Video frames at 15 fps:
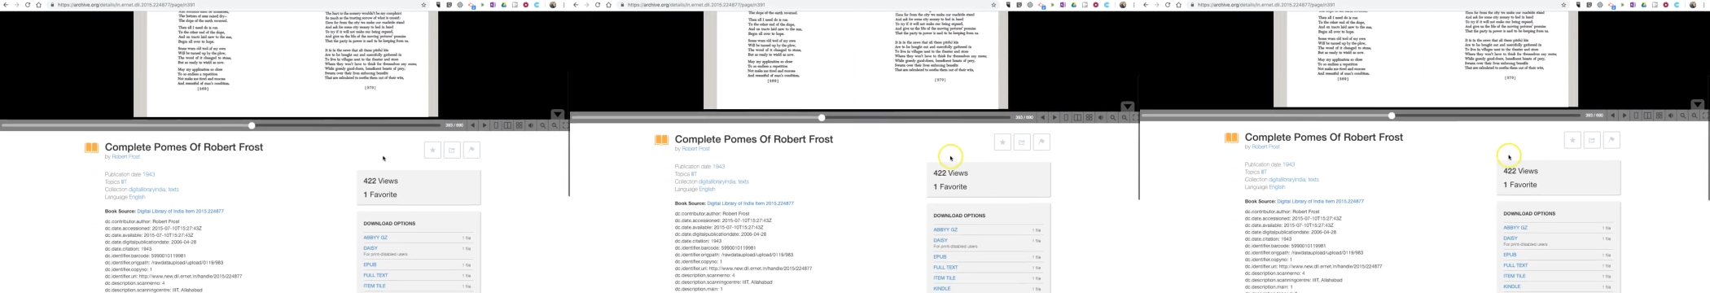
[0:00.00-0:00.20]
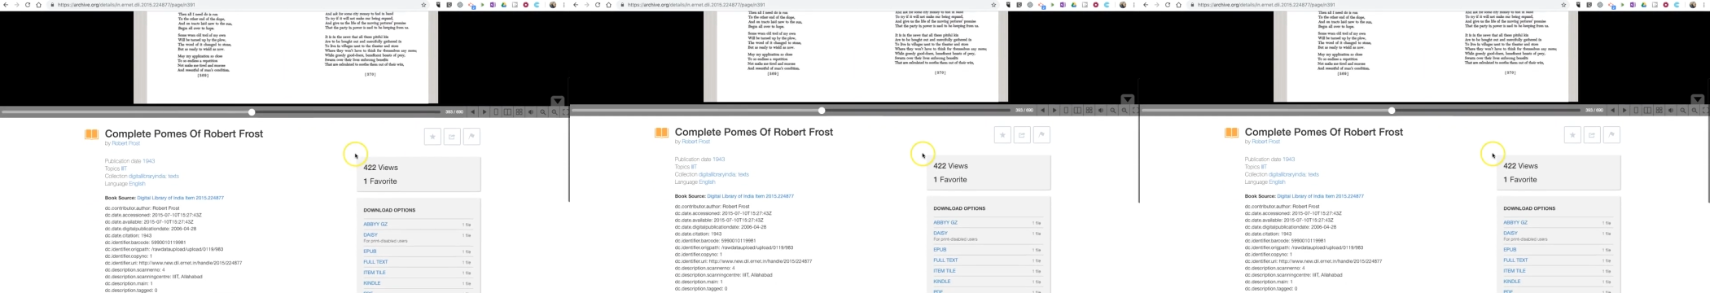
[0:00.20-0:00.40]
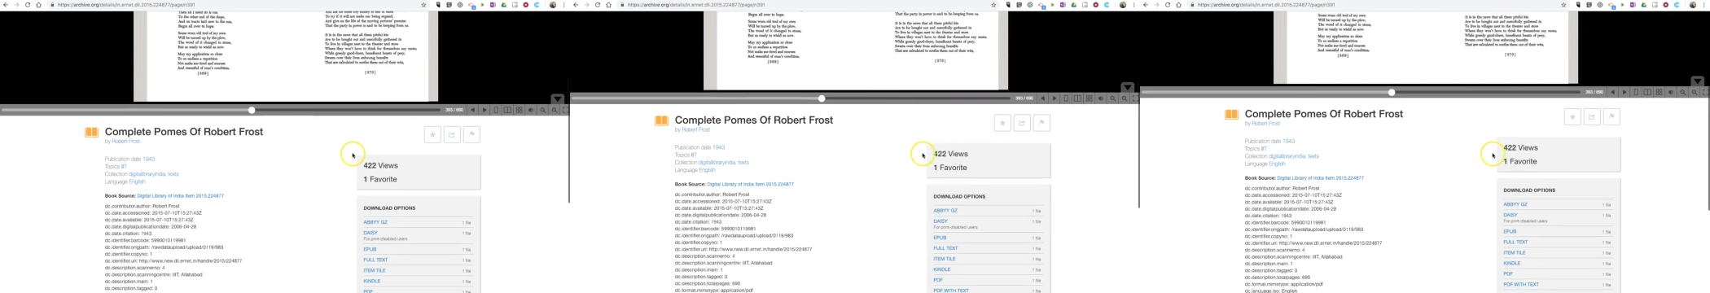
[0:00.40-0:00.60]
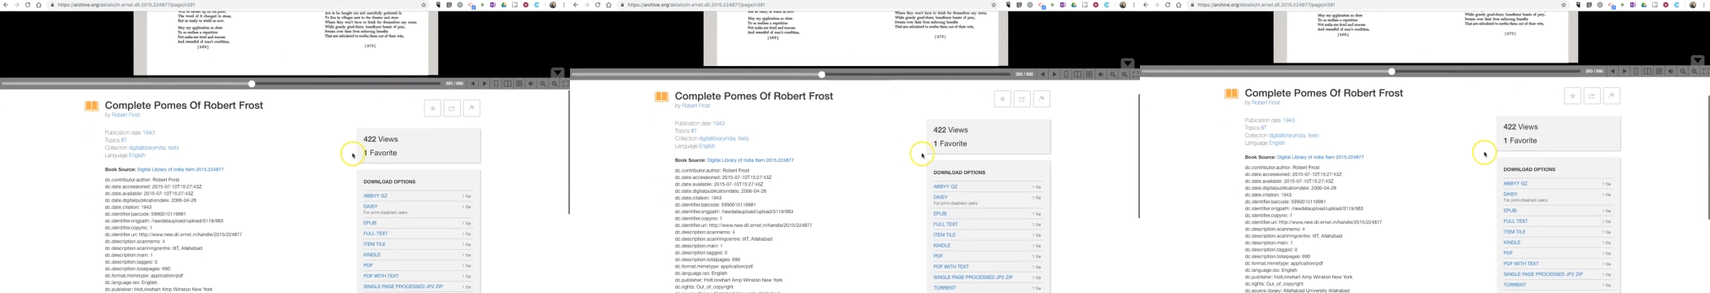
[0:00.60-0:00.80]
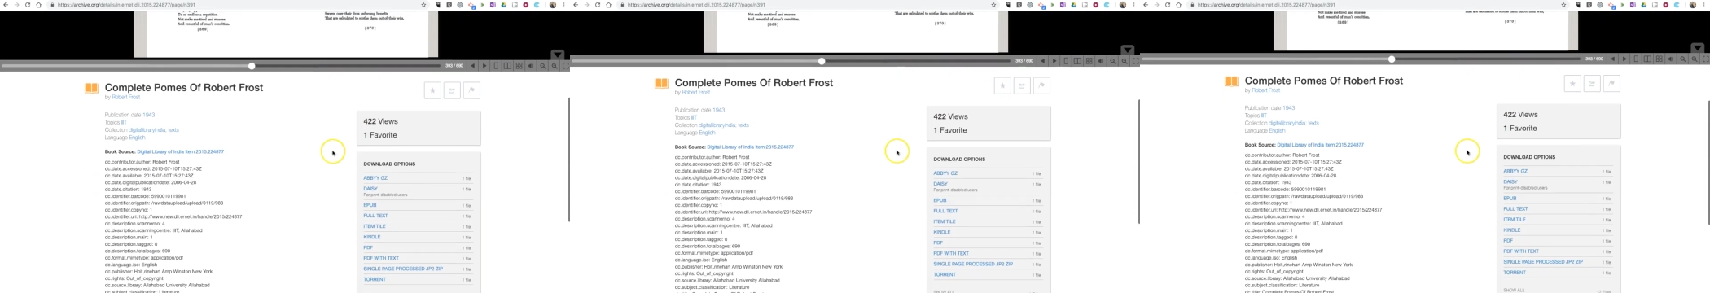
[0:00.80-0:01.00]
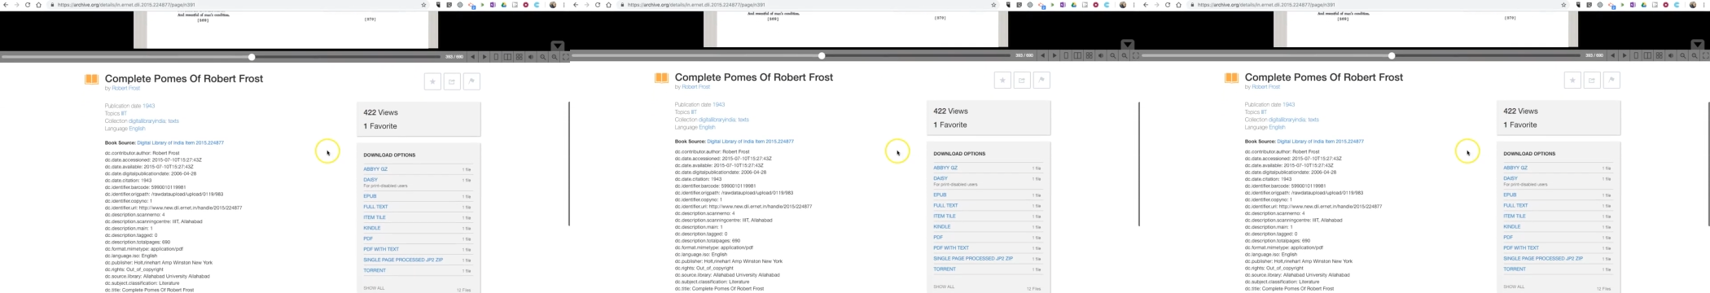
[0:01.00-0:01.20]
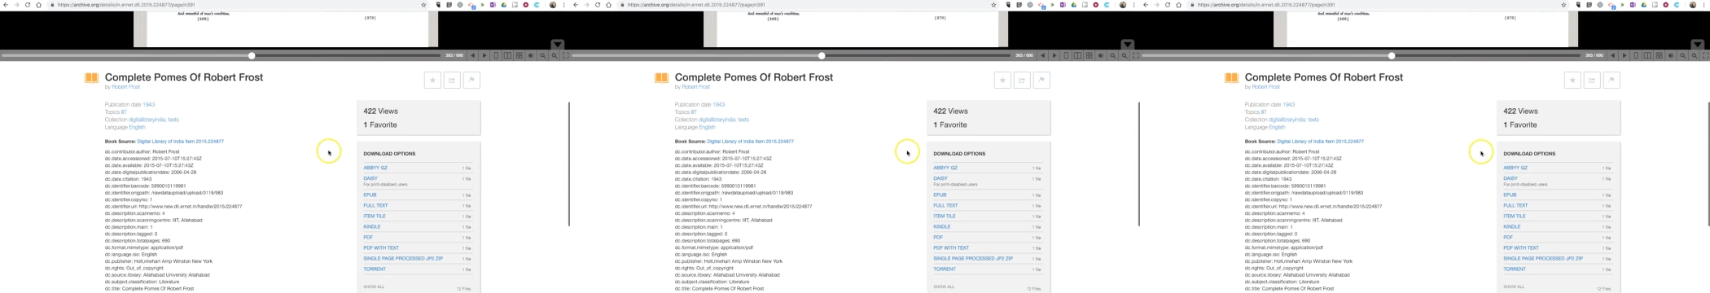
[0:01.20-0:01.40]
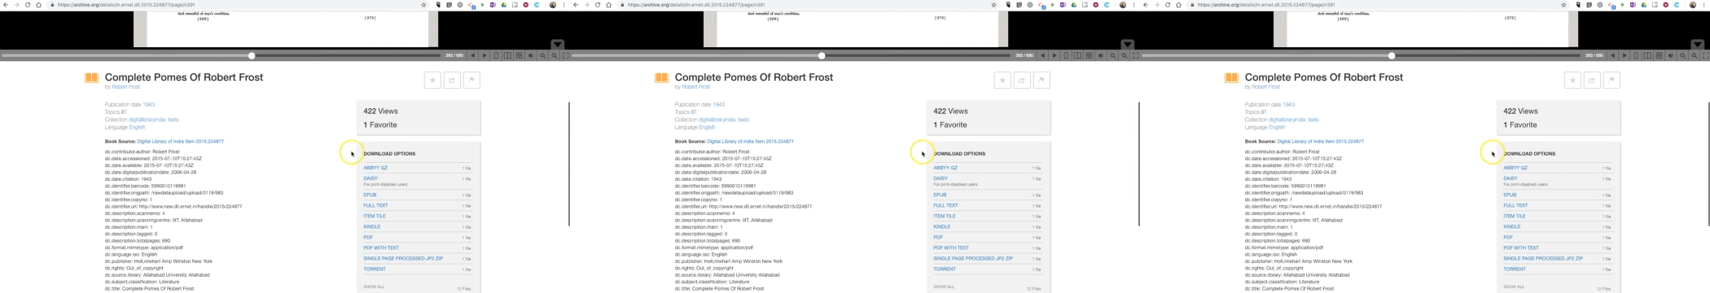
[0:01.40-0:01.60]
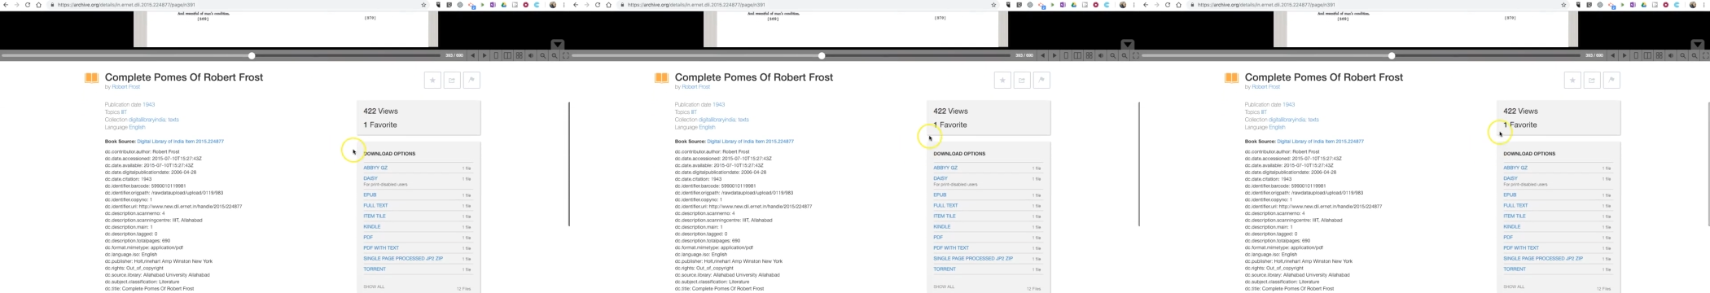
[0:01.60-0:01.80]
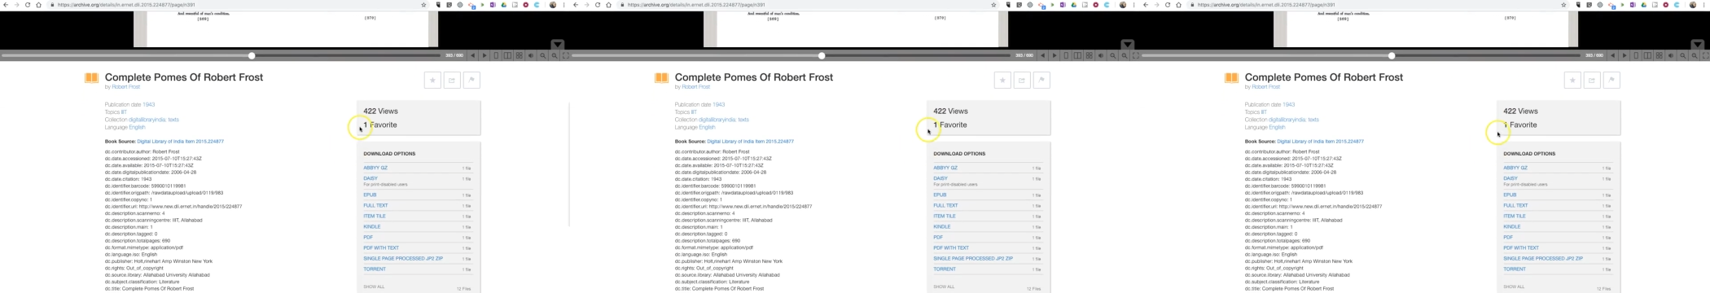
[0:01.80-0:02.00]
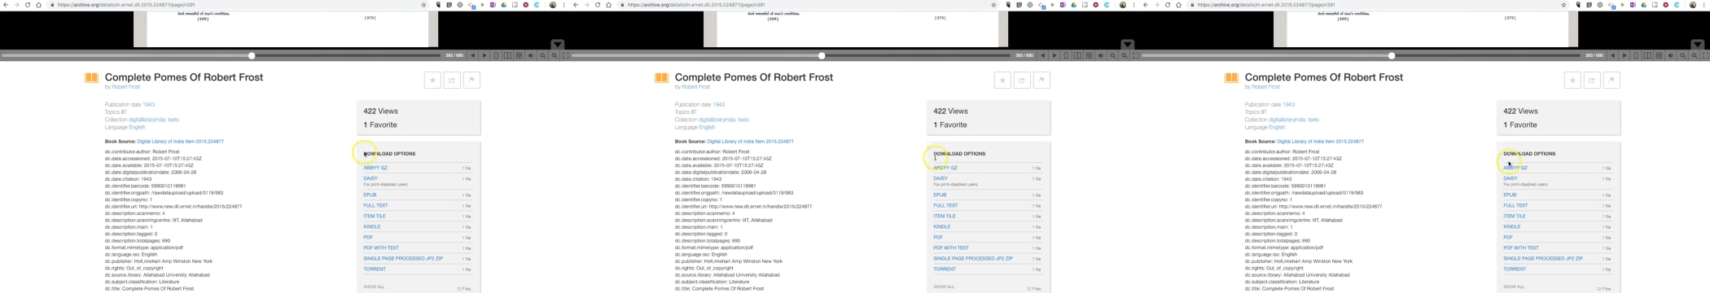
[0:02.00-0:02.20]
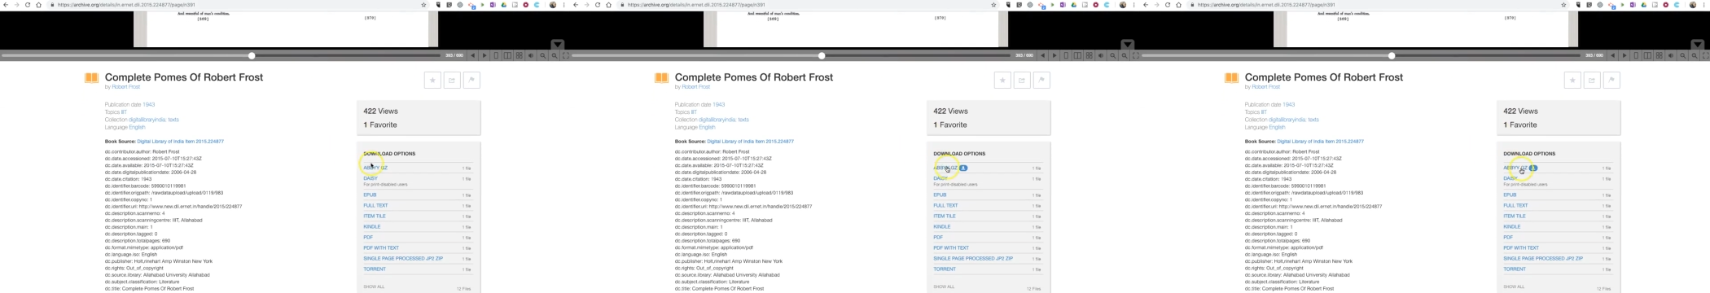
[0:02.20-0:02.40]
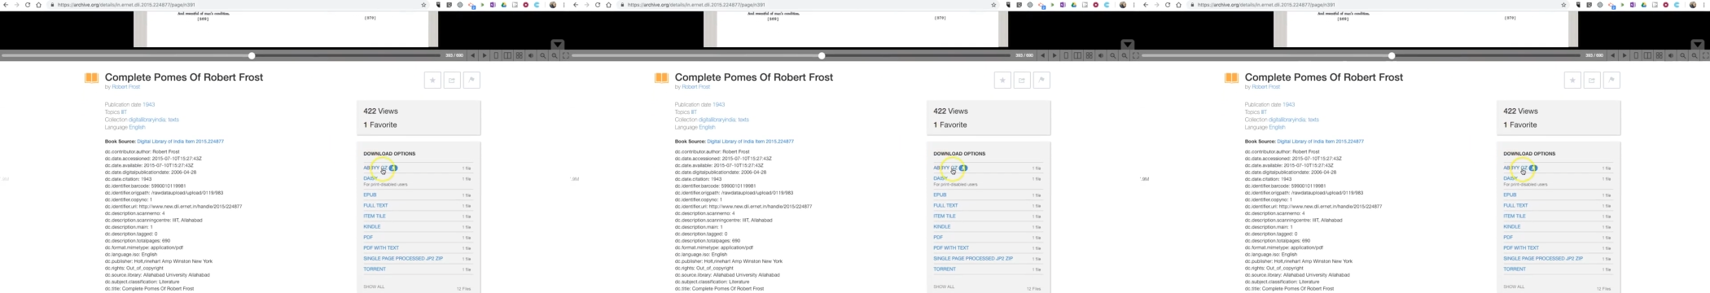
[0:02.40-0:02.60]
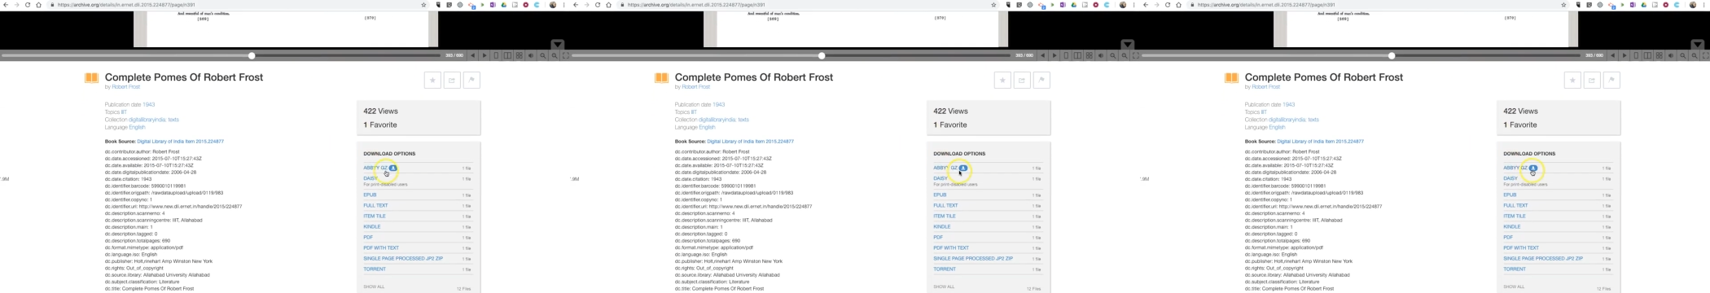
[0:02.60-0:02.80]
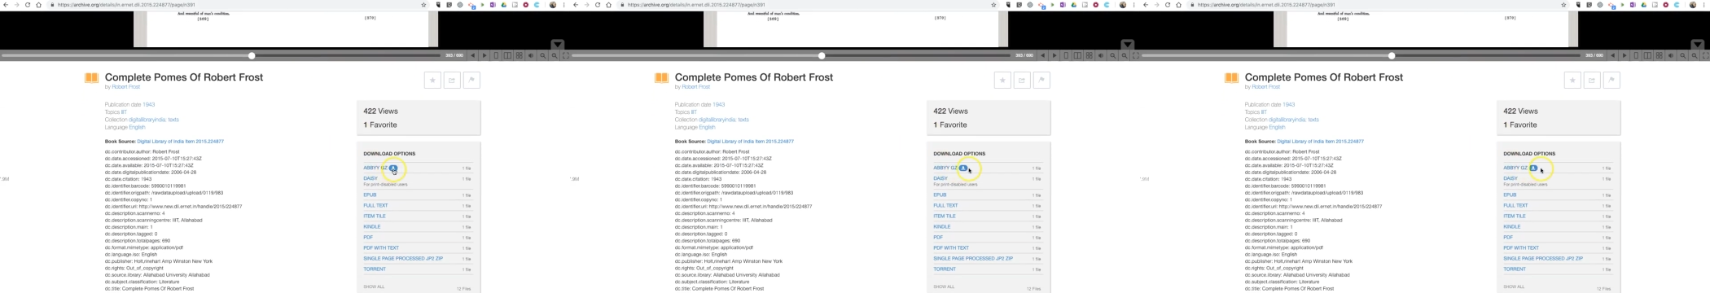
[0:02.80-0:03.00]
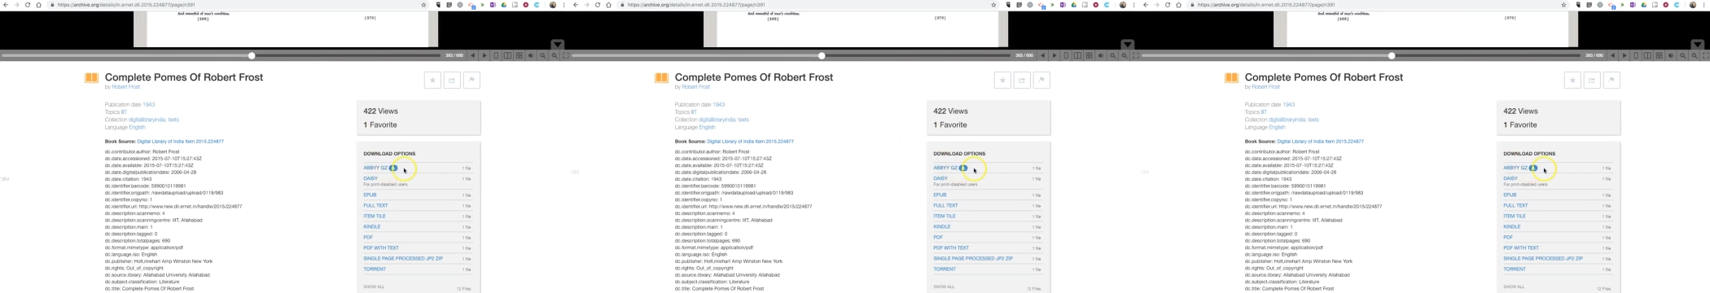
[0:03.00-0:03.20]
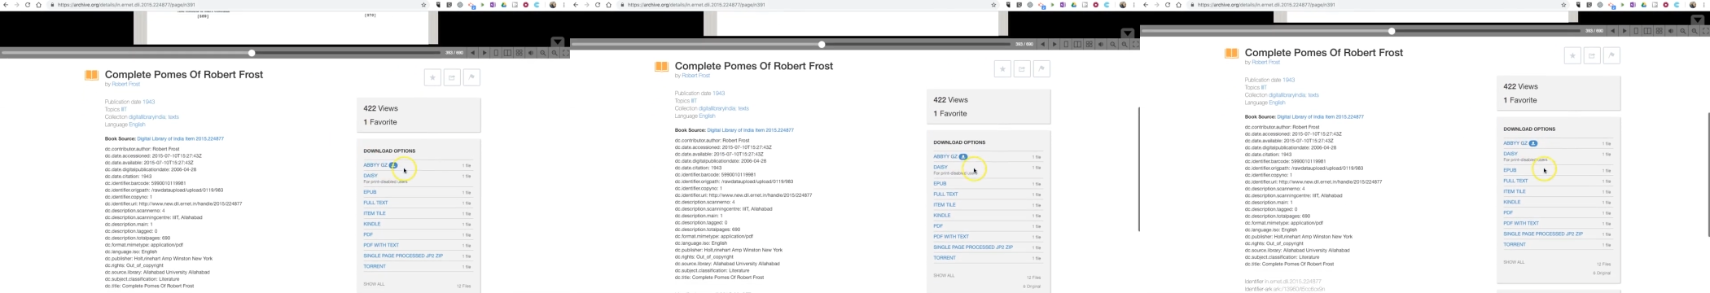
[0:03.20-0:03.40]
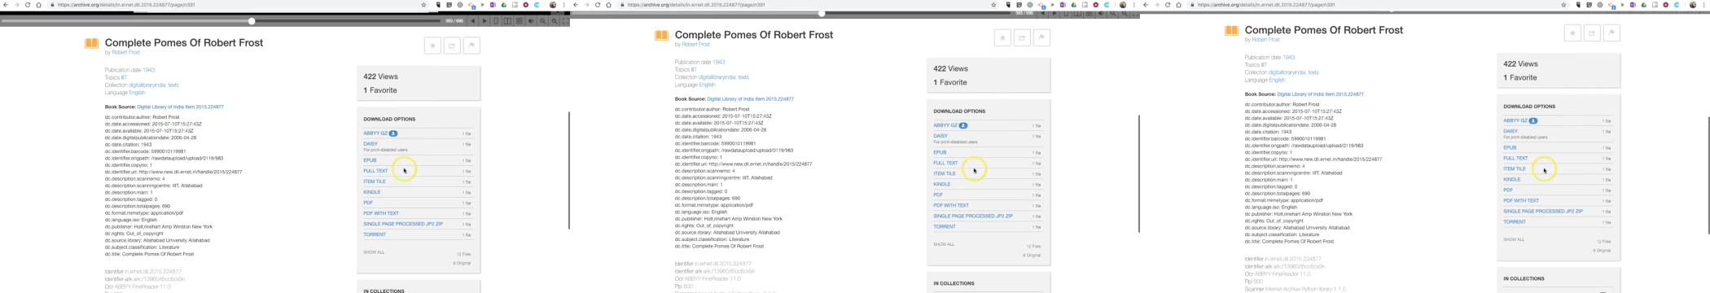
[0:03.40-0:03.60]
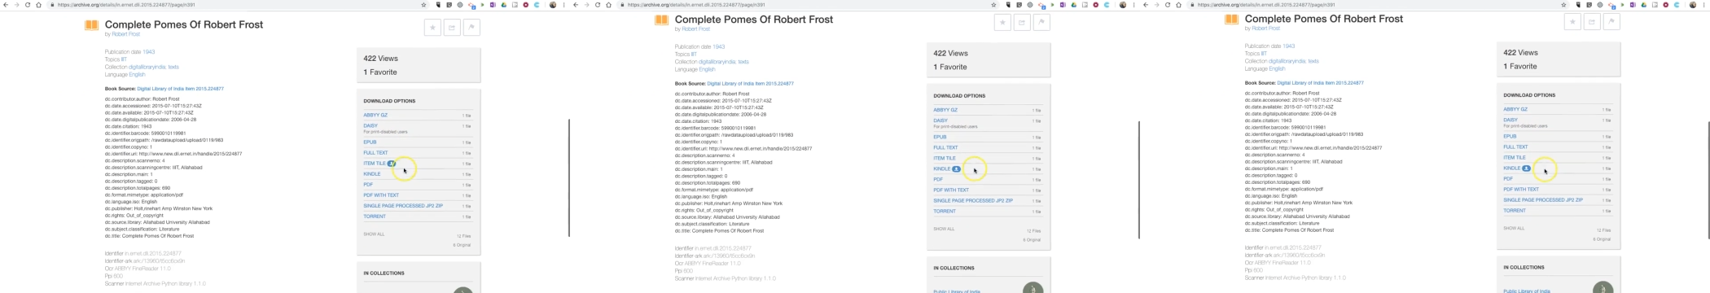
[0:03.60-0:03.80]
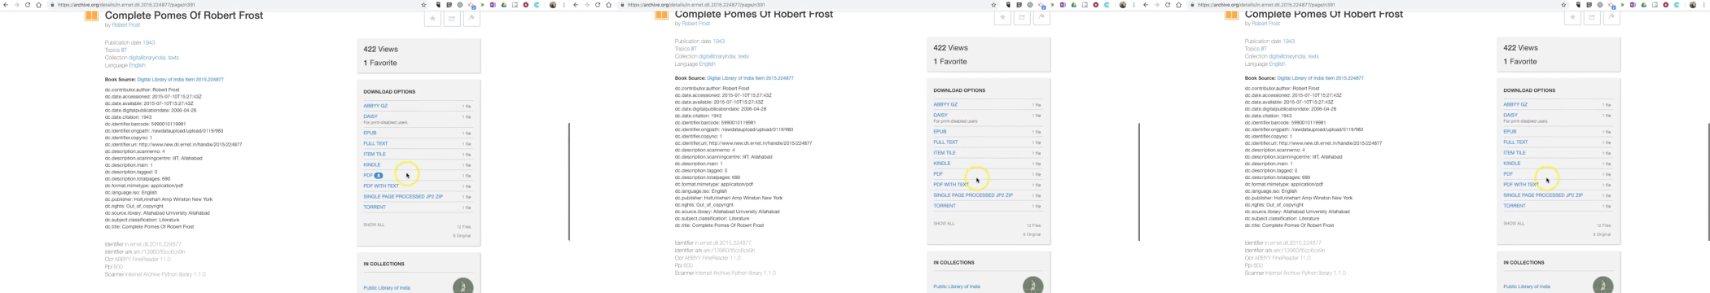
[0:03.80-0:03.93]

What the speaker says: (no speaker visible)